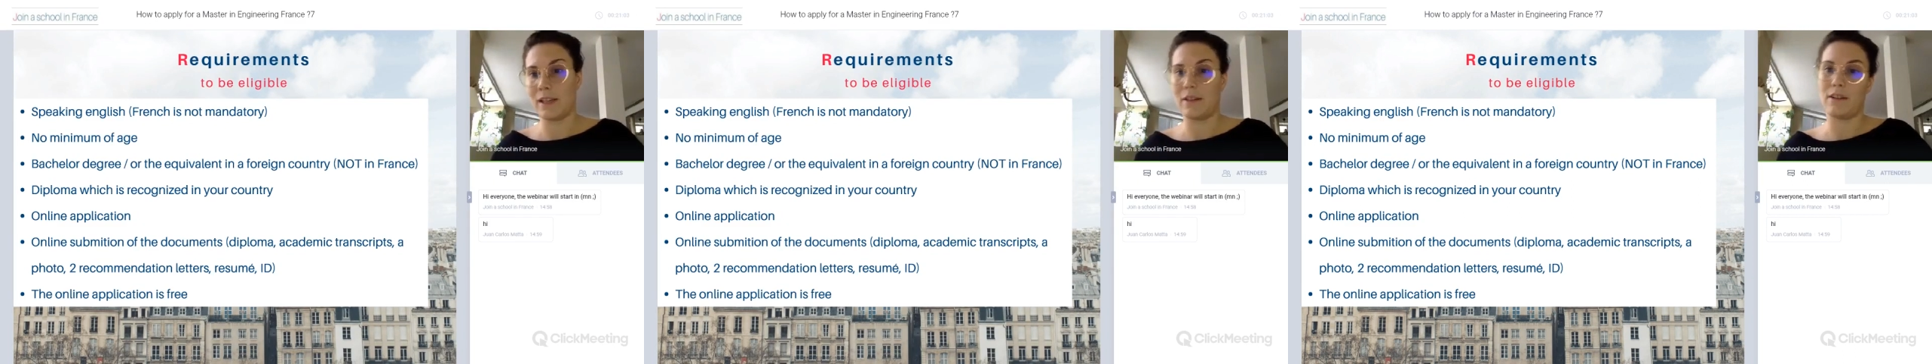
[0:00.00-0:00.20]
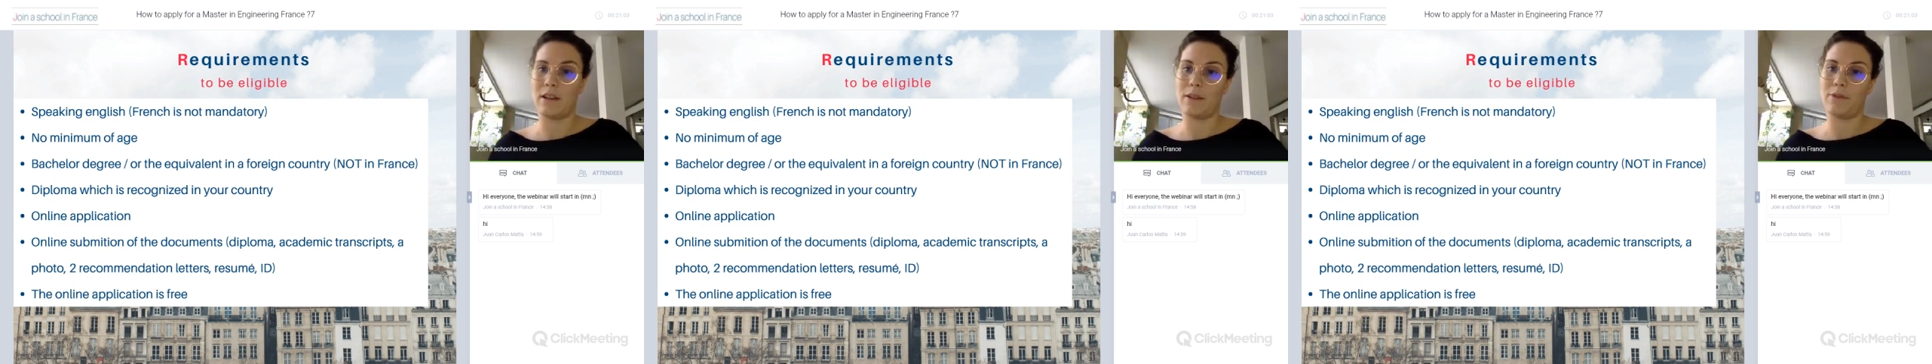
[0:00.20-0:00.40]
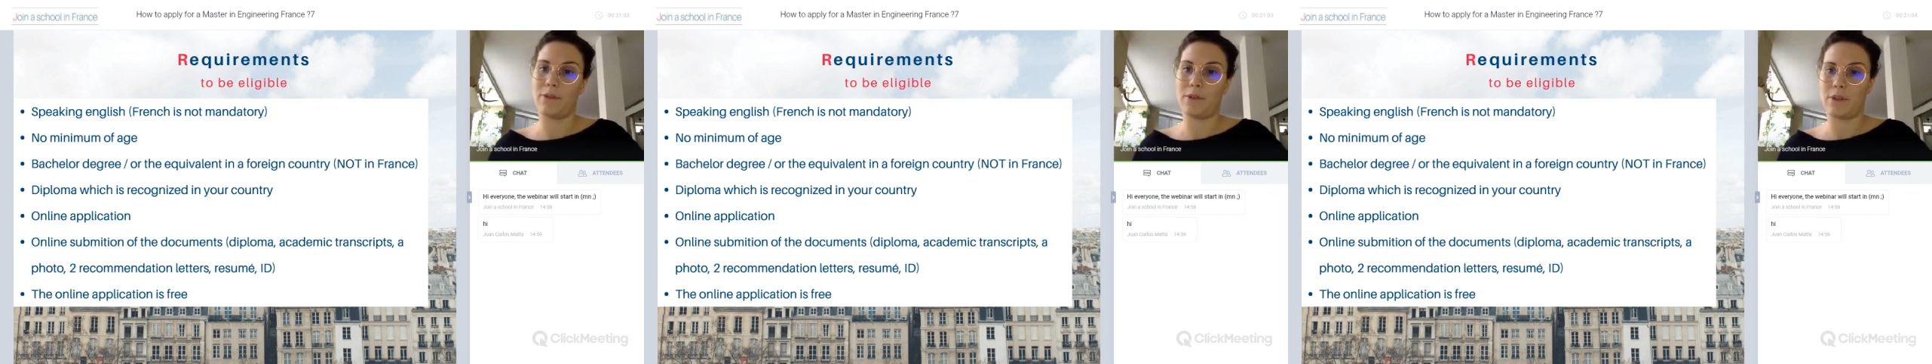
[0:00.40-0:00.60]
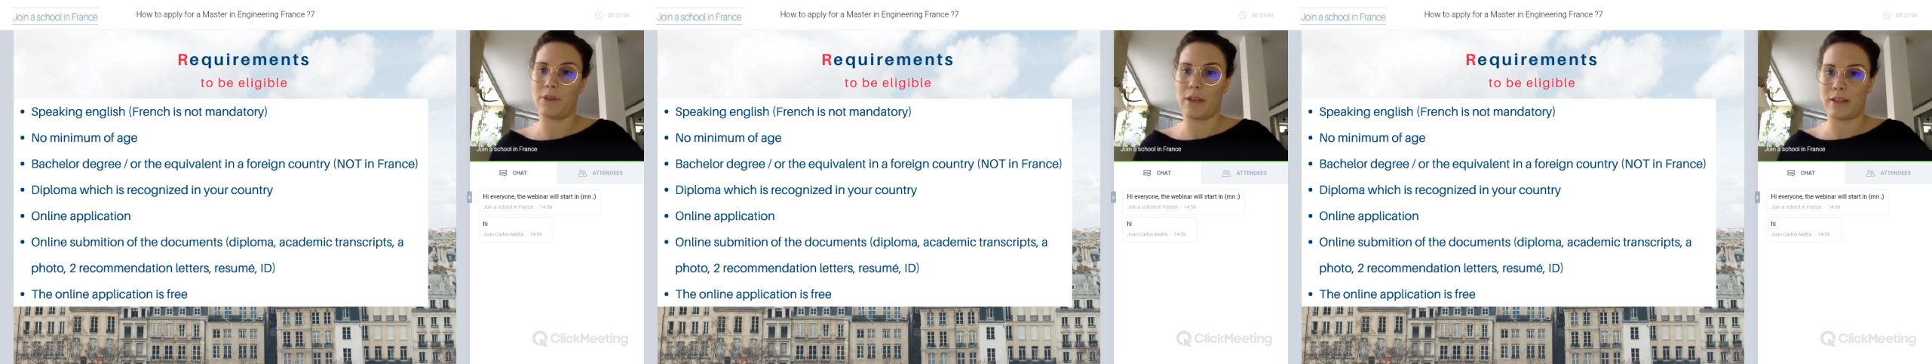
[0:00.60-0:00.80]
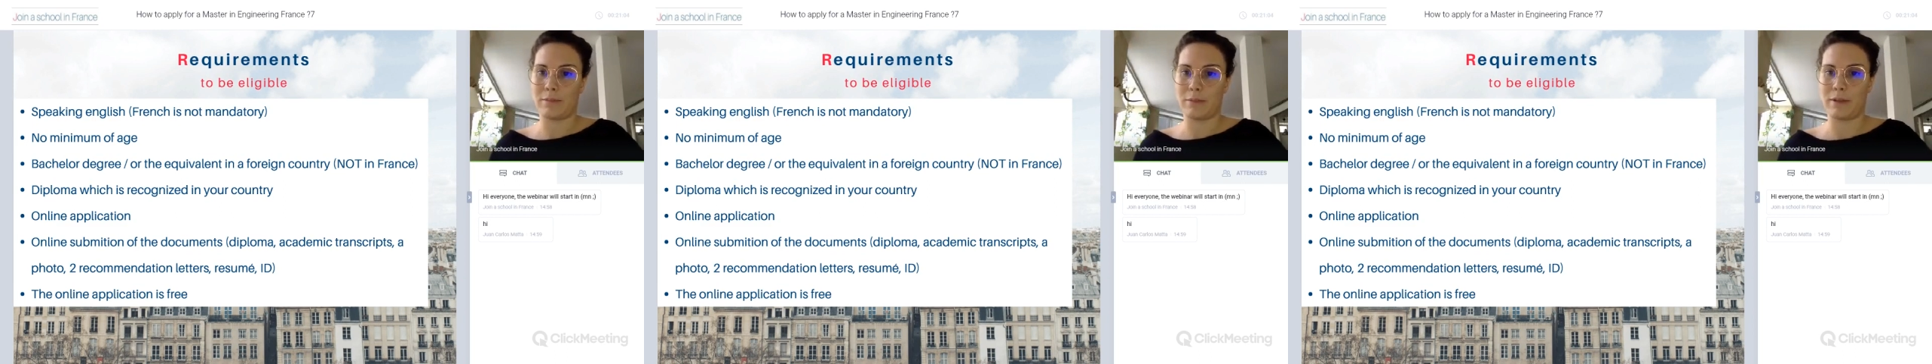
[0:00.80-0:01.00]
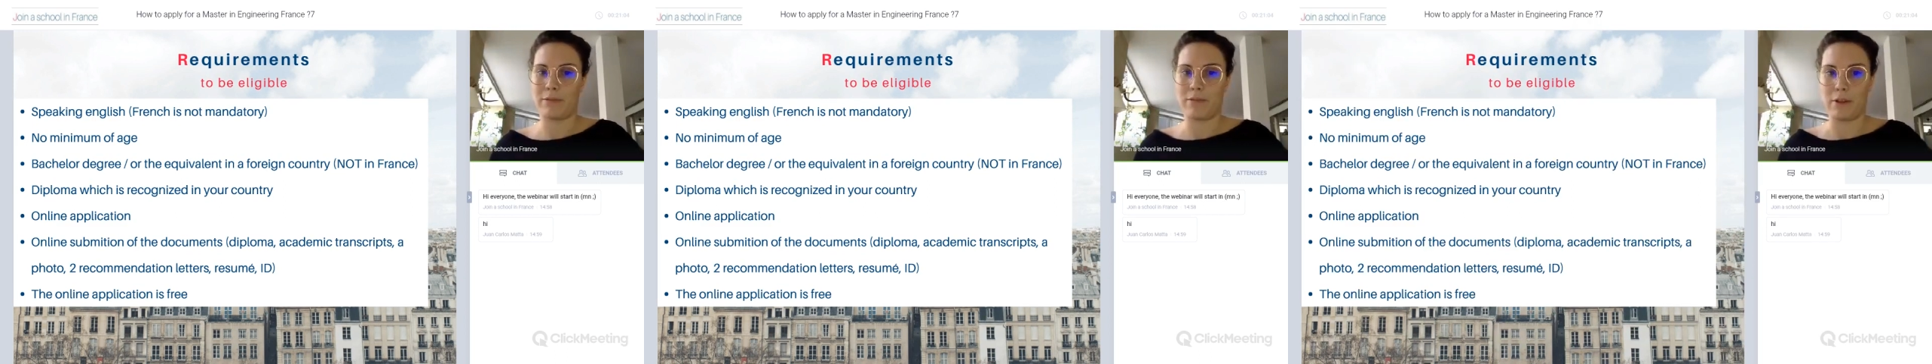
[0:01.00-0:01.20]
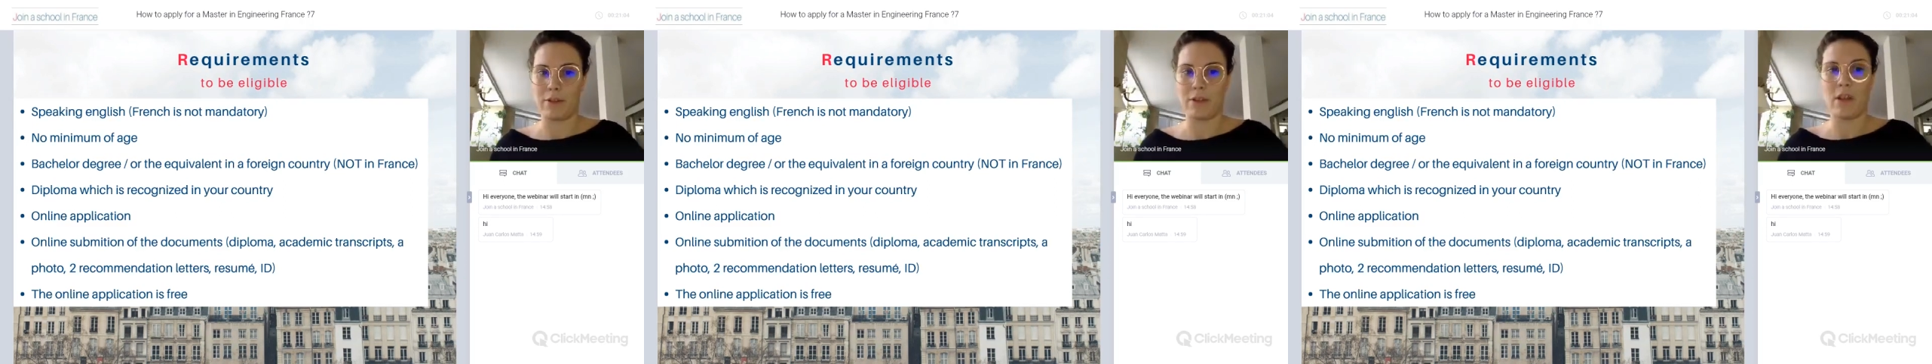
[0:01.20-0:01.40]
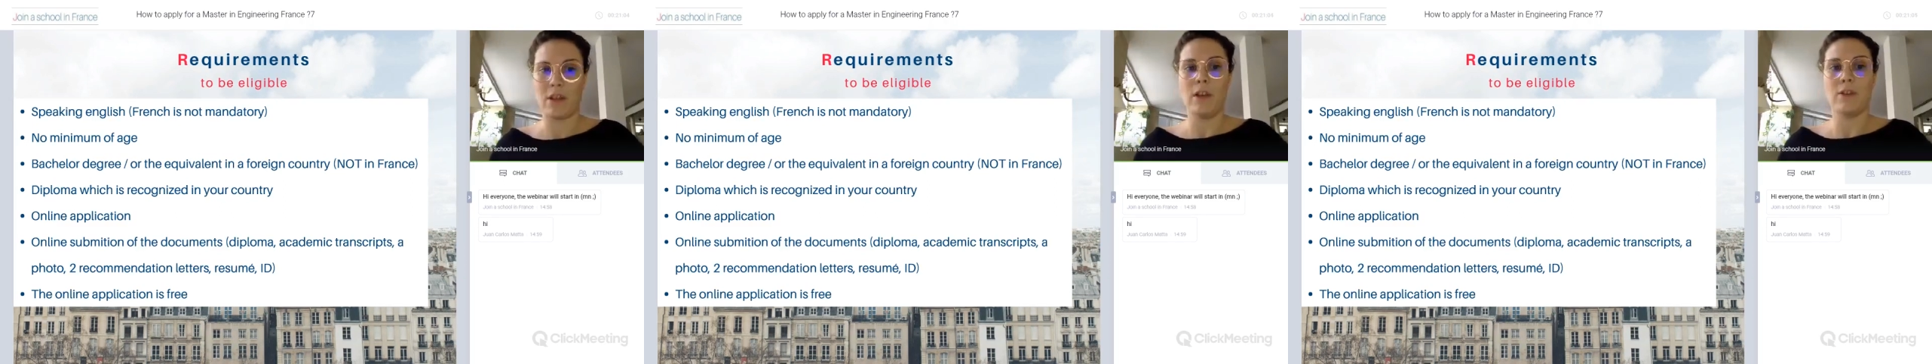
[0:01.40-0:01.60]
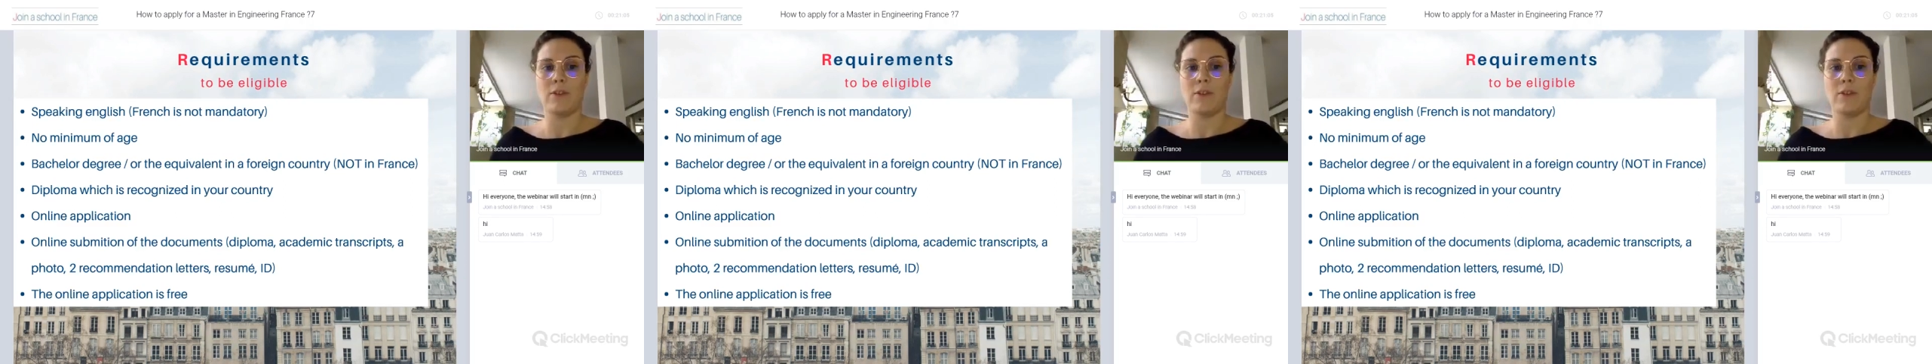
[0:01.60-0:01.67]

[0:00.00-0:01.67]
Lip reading: here if you can speak French.